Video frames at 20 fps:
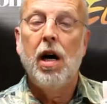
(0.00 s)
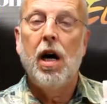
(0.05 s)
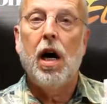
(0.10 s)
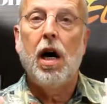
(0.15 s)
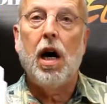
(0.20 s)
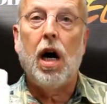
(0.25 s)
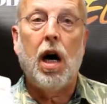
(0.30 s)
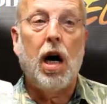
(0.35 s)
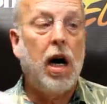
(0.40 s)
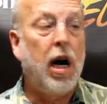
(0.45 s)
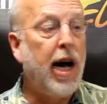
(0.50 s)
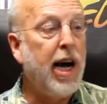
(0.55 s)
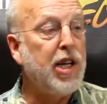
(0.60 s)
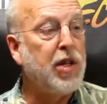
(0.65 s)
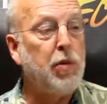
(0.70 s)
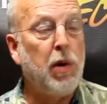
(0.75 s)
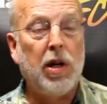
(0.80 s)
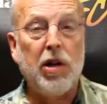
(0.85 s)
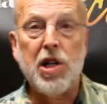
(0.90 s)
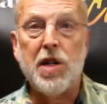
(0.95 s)

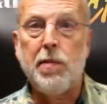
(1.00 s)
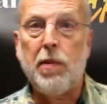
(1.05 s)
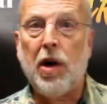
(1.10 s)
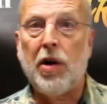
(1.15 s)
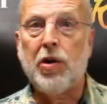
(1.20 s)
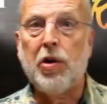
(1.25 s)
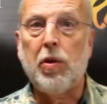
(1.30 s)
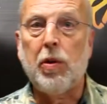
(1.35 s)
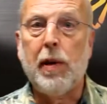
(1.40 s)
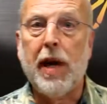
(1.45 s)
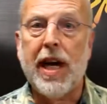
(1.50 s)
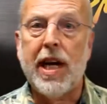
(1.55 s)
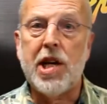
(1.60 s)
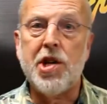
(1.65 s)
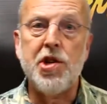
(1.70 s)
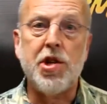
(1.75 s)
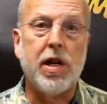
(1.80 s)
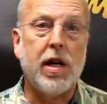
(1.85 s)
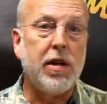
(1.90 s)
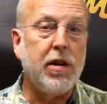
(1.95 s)
as well as
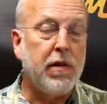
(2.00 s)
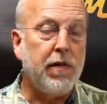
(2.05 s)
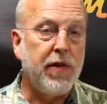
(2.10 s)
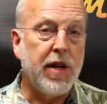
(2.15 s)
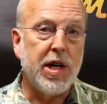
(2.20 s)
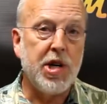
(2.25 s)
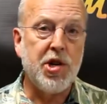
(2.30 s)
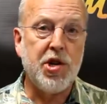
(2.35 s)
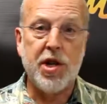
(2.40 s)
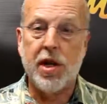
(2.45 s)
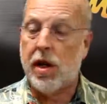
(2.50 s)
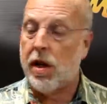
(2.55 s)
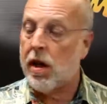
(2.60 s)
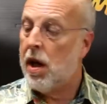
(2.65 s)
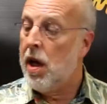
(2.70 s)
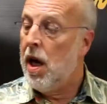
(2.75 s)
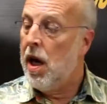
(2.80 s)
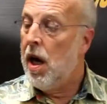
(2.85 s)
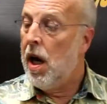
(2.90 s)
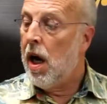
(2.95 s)
multiplication and division.
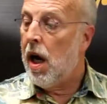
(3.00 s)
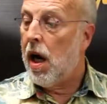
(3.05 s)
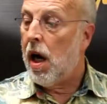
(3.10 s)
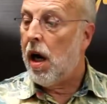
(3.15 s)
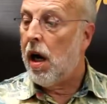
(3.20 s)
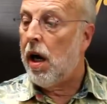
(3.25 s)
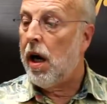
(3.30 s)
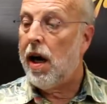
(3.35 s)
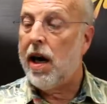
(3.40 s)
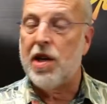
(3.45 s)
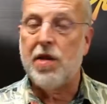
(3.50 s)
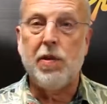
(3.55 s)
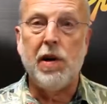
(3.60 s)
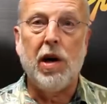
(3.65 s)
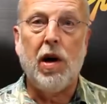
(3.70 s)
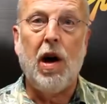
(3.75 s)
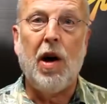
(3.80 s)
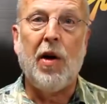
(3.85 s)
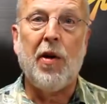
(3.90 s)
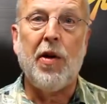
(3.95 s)
As we
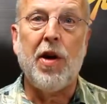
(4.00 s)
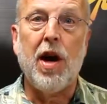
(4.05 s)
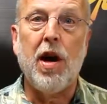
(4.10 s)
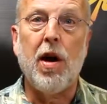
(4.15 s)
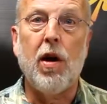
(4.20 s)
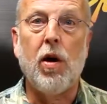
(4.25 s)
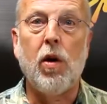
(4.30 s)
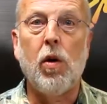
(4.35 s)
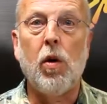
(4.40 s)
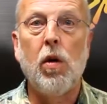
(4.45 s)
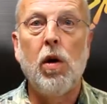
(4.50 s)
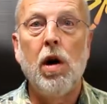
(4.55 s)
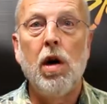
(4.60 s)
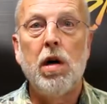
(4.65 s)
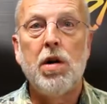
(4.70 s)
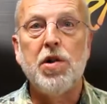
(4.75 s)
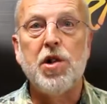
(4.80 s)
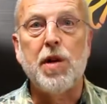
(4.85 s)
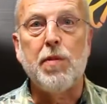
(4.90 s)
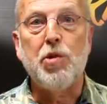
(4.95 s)
all know,
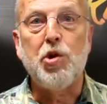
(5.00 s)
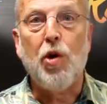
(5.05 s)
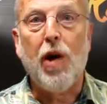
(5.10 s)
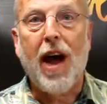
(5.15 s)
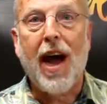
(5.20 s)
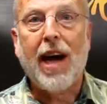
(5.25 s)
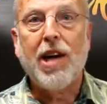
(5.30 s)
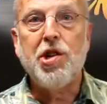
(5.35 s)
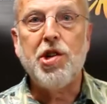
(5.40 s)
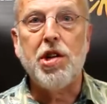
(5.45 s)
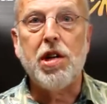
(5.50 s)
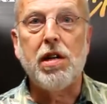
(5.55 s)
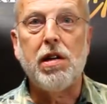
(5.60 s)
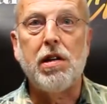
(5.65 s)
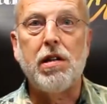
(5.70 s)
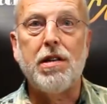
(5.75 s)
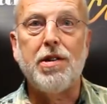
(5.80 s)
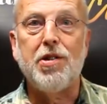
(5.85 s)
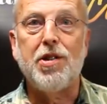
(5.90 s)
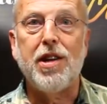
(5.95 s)
subtraction
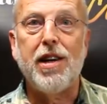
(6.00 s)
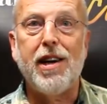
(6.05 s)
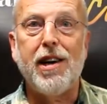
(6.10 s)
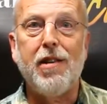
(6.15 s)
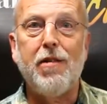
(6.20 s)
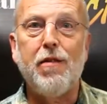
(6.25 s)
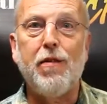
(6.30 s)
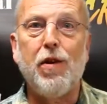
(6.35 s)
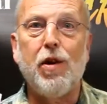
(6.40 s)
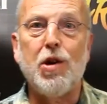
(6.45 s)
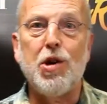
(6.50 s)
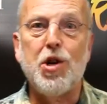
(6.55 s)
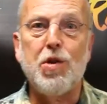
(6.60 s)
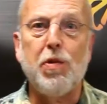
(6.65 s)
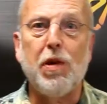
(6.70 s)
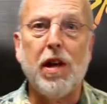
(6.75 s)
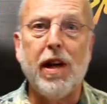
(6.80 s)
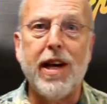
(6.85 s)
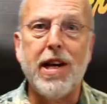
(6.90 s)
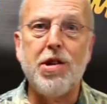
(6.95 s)
is the inverse
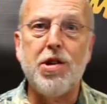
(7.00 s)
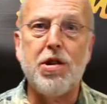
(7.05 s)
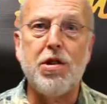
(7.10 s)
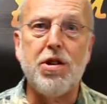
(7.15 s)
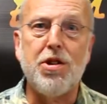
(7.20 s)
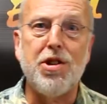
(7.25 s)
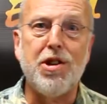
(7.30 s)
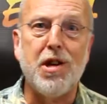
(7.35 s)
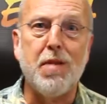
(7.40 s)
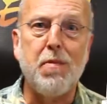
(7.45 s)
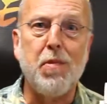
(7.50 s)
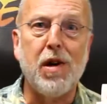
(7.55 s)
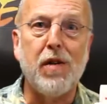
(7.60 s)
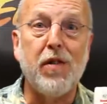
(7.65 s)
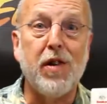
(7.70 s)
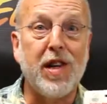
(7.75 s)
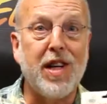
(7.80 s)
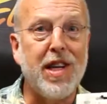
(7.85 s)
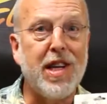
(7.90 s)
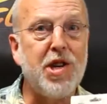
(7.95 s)
relationship of
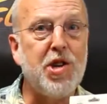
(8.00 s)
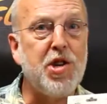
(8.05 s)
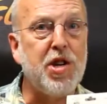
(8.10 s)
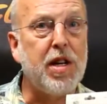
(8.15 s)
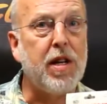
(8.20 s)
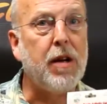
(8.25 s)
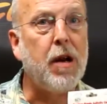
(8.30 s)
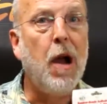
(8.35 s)
addition.